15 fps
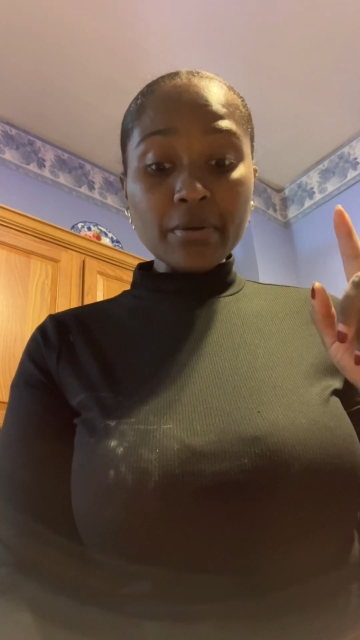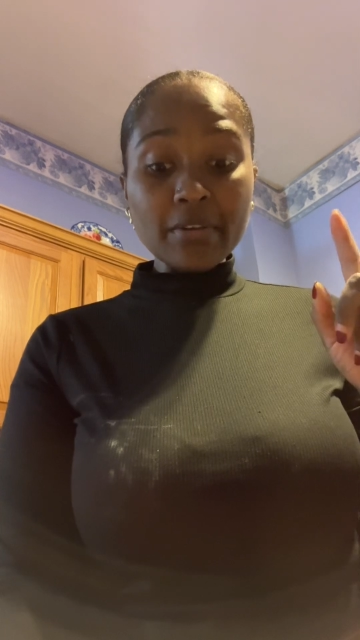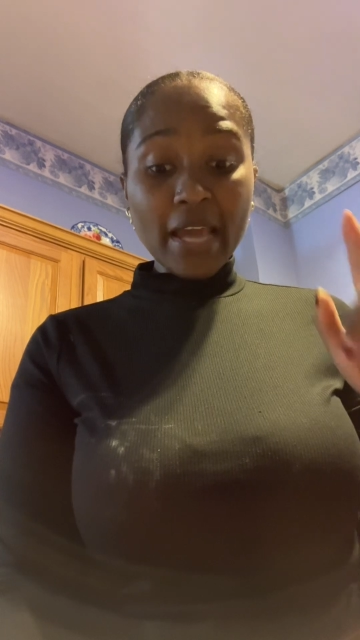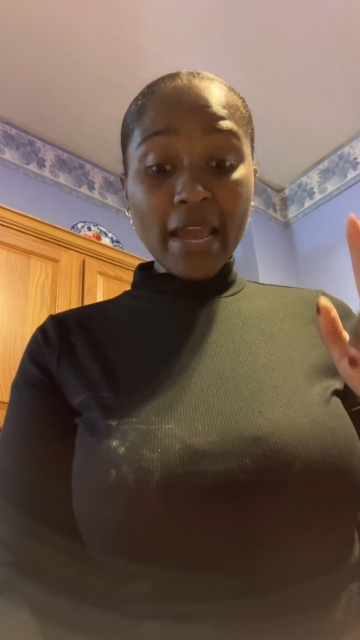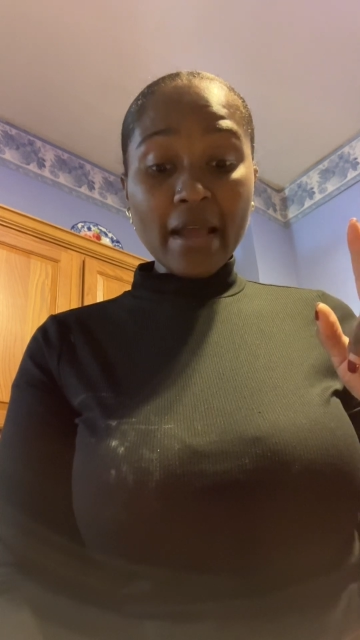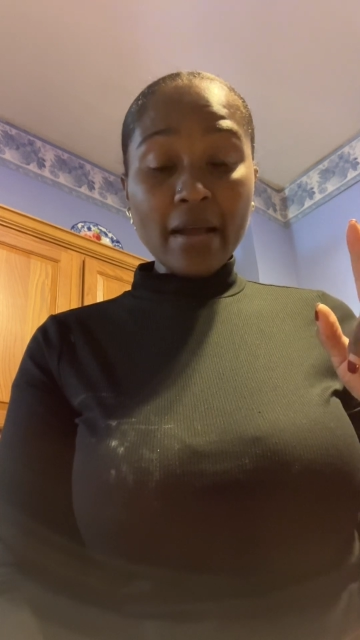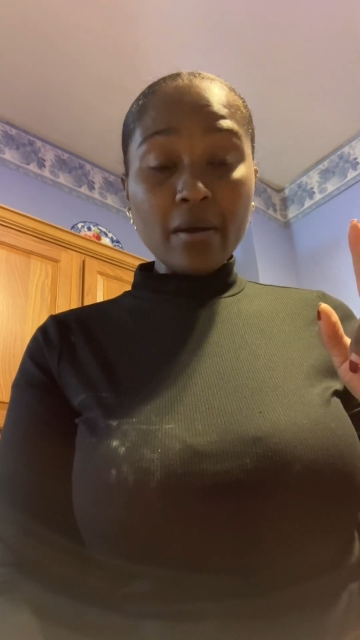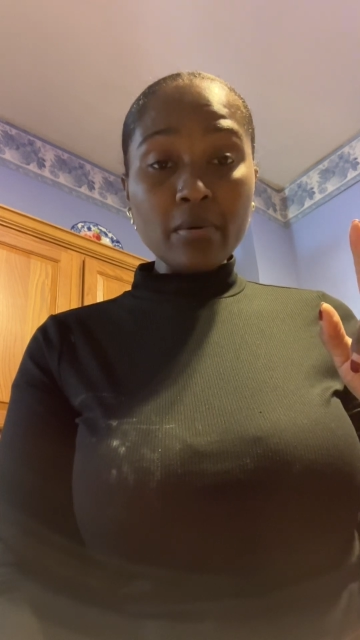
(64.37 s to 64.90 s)

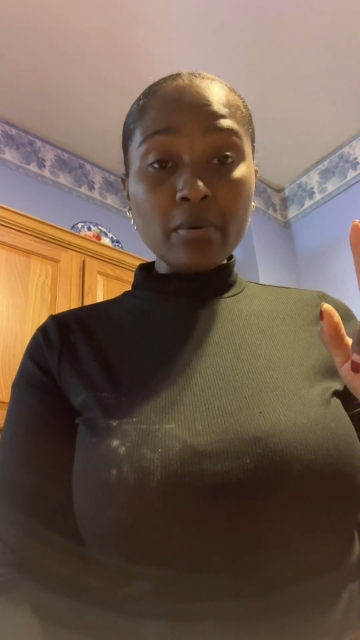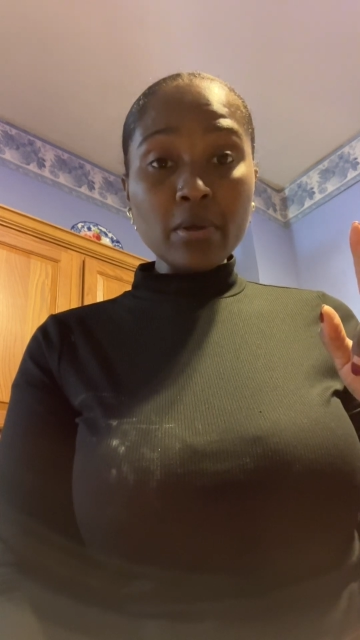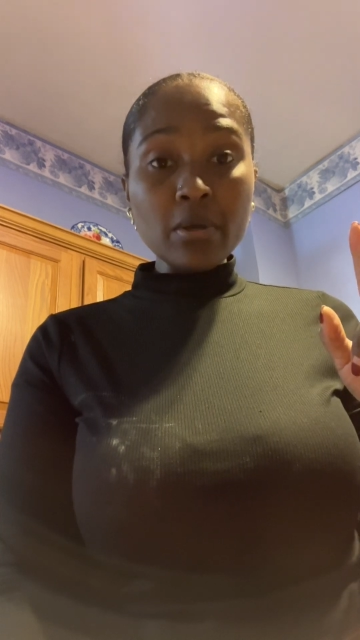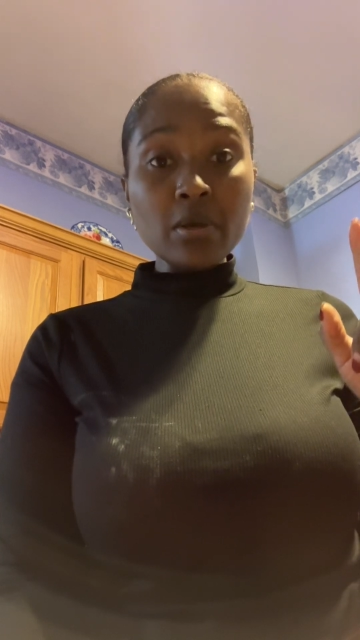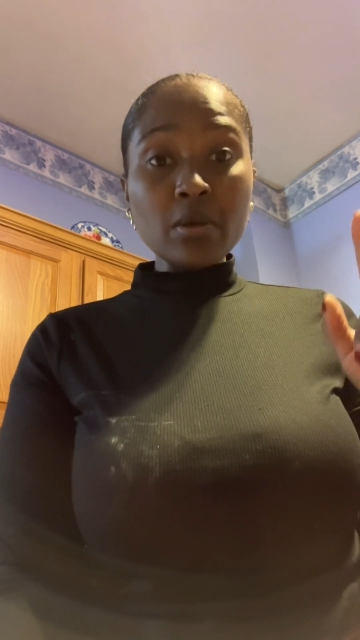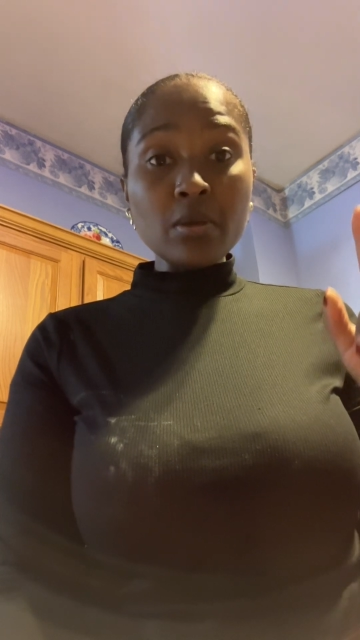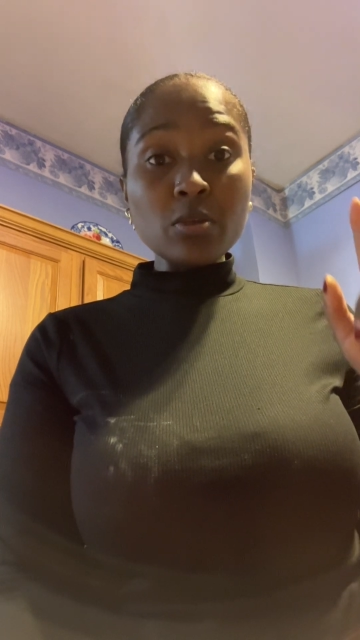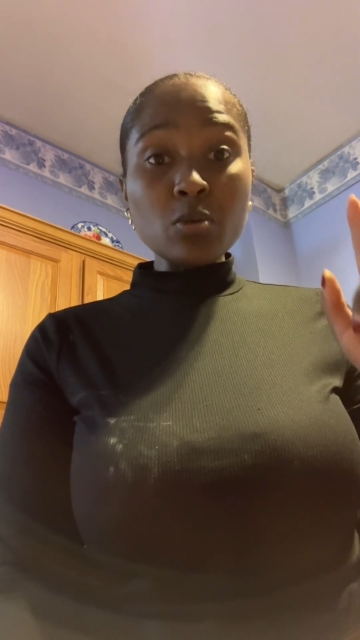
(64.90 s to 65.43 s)
down,
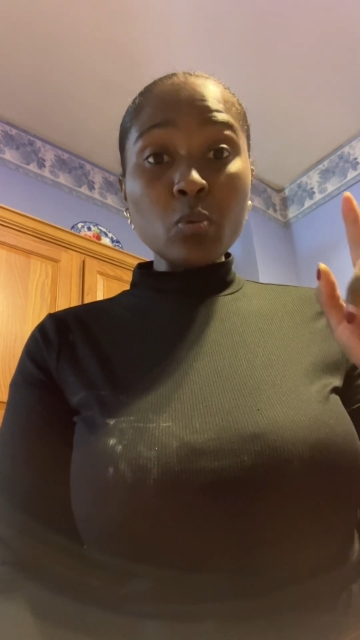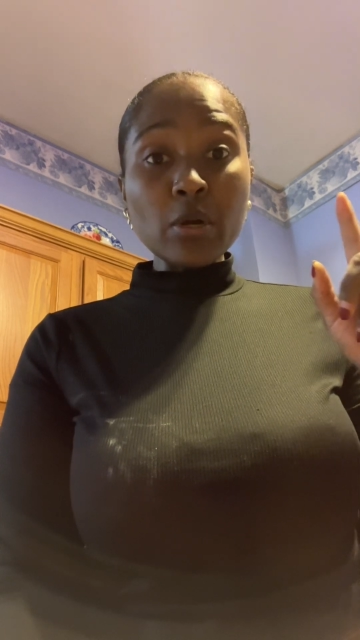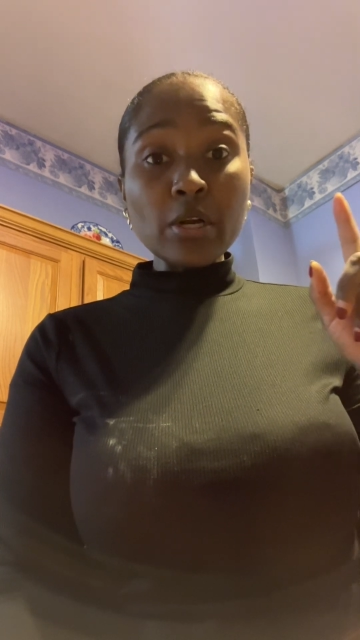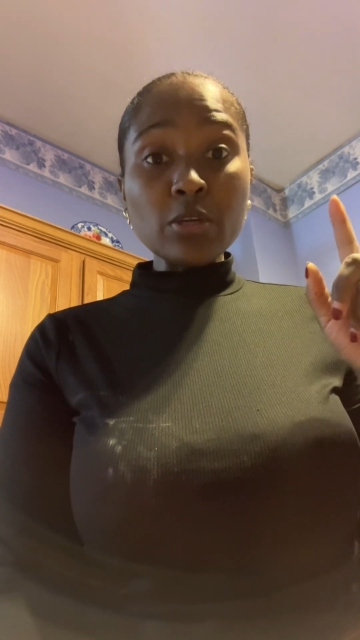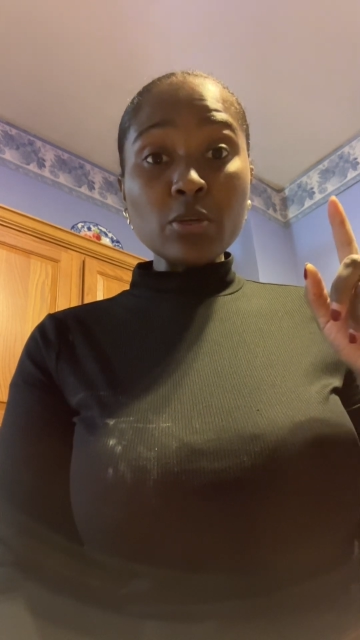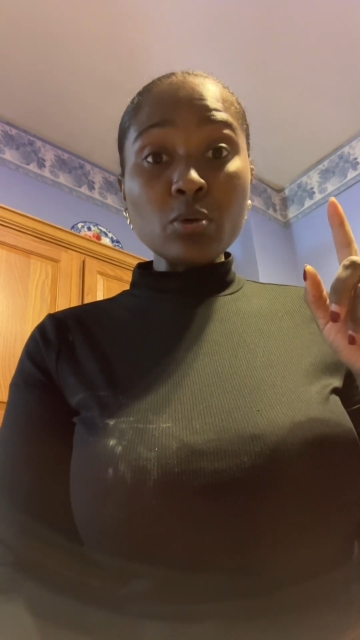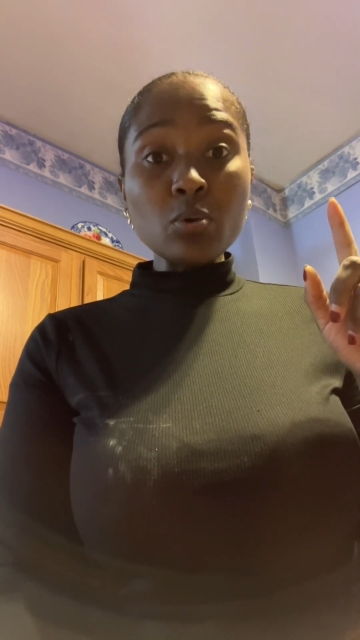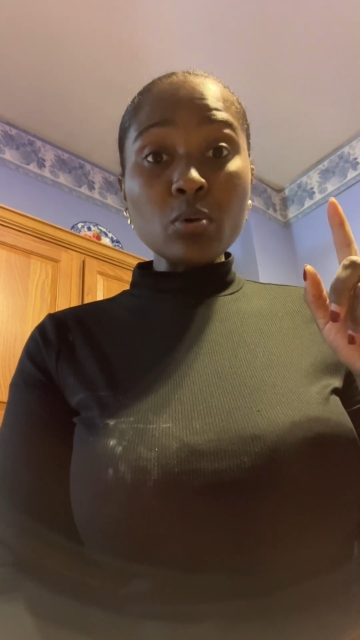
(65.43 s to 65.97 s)
you want to
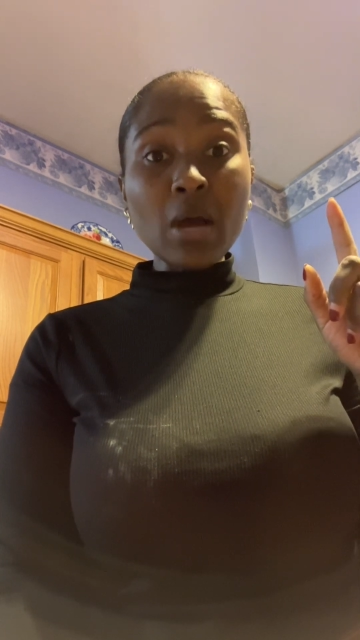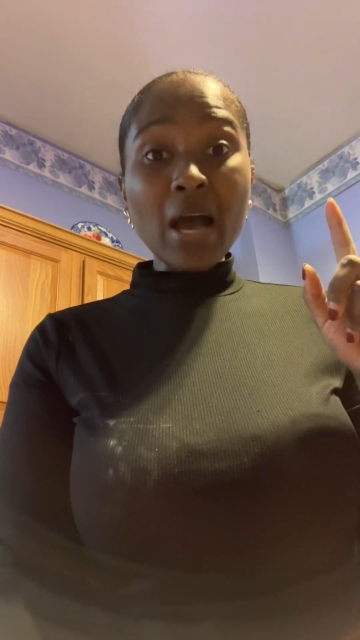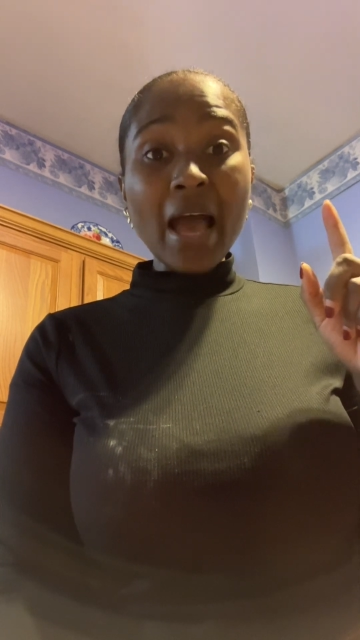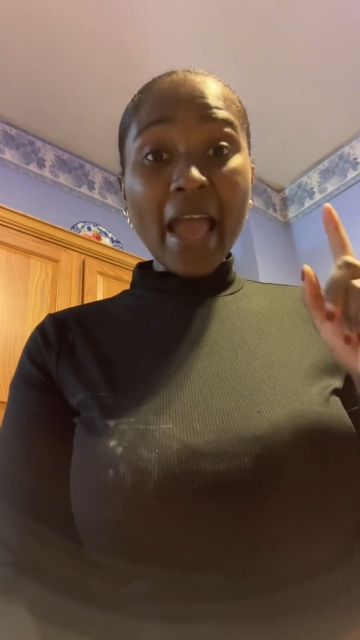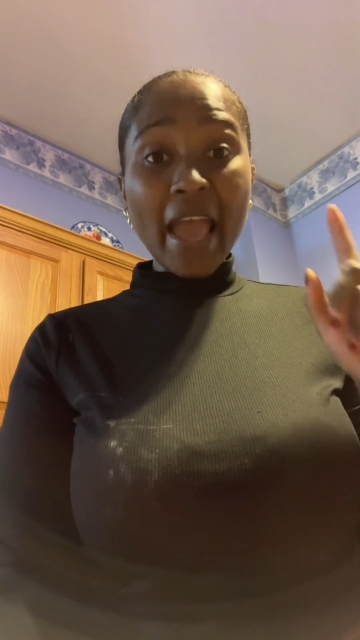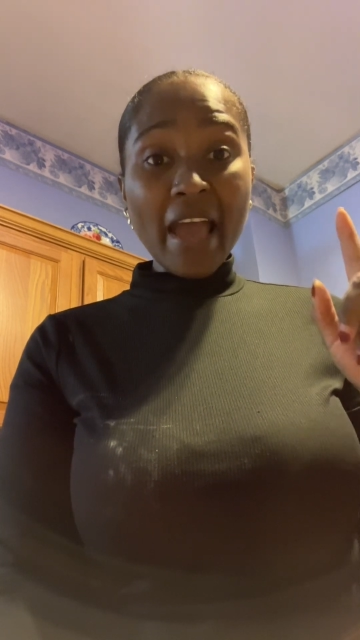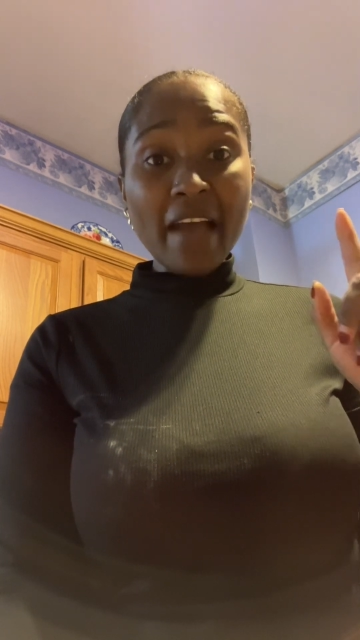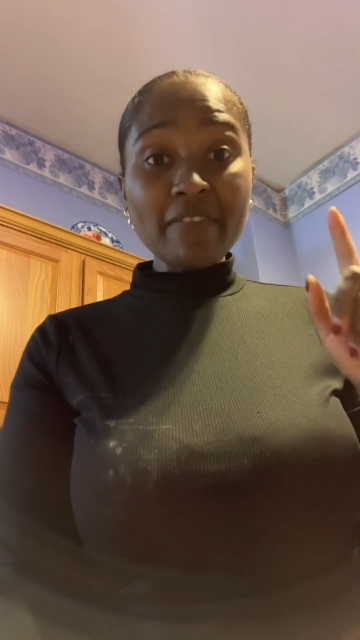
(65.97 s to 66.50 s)
do a
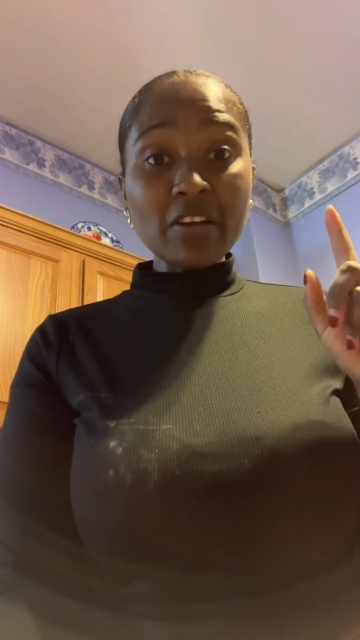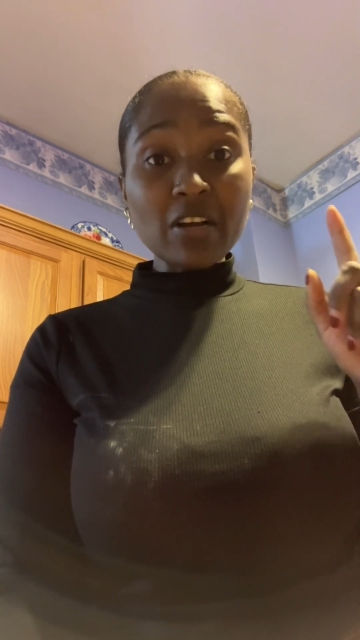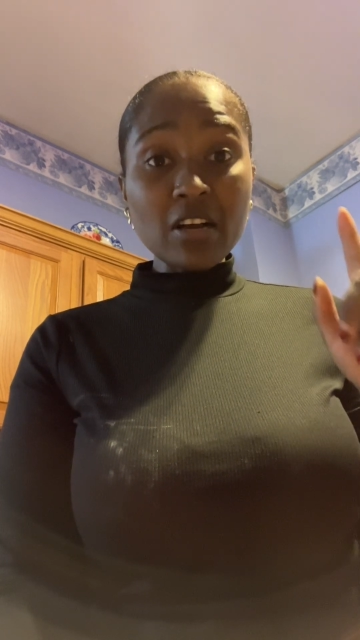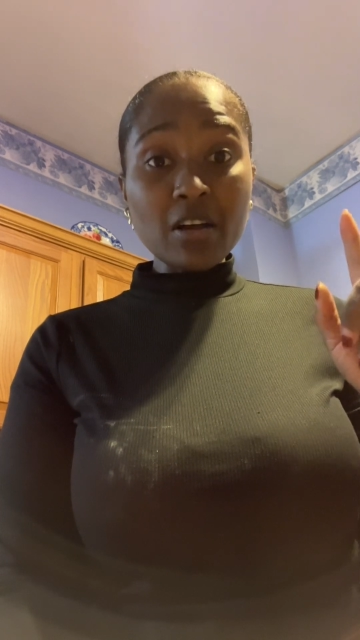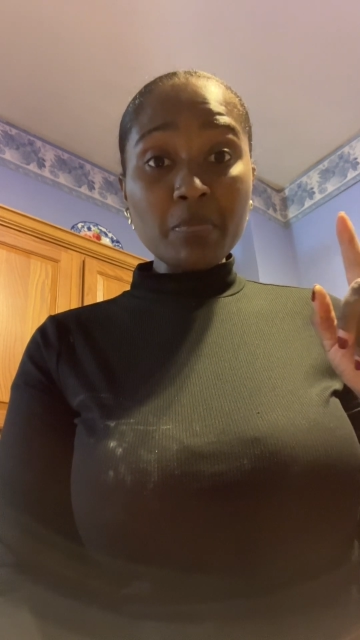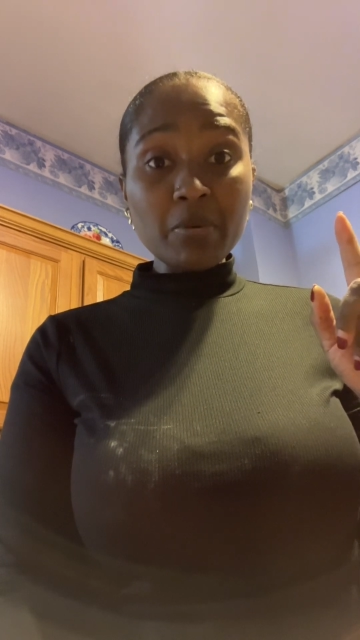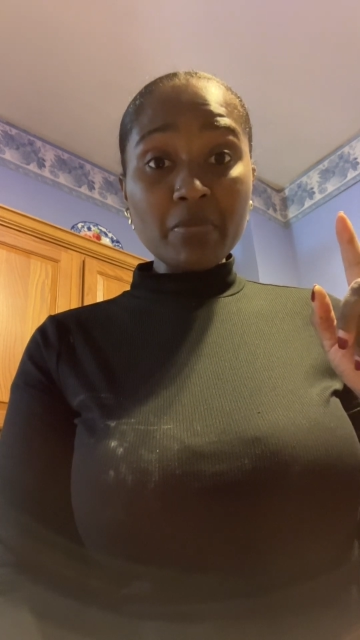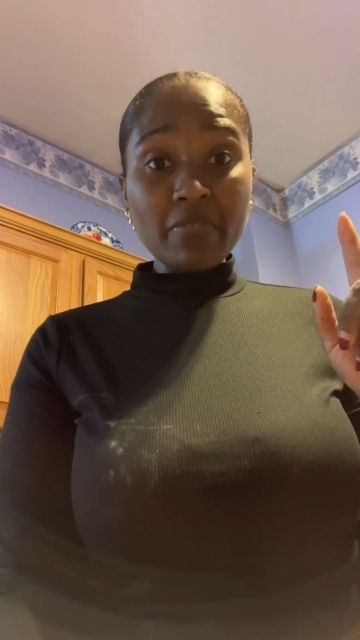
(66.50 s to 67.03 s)
1/2
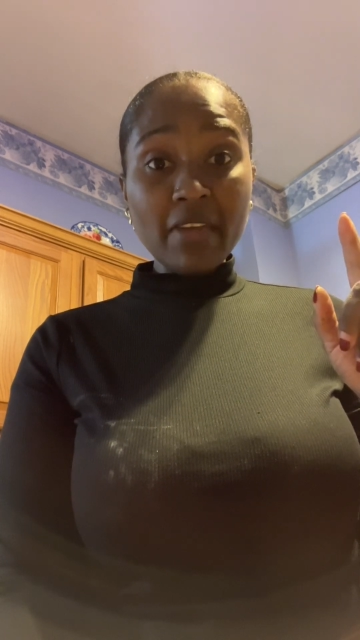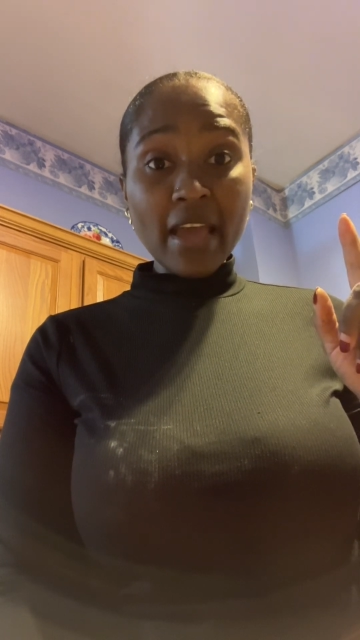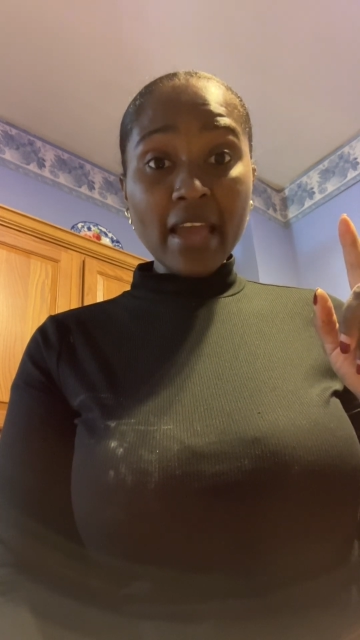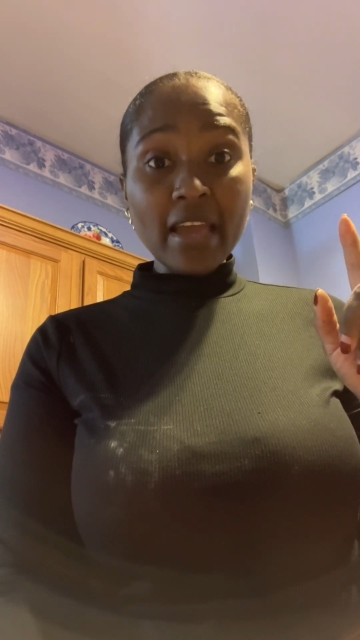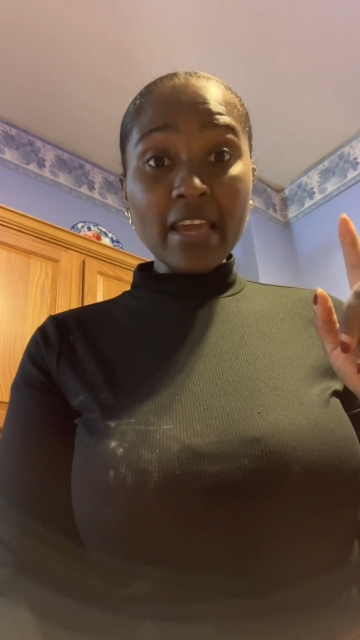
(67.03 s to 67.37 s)
cup of that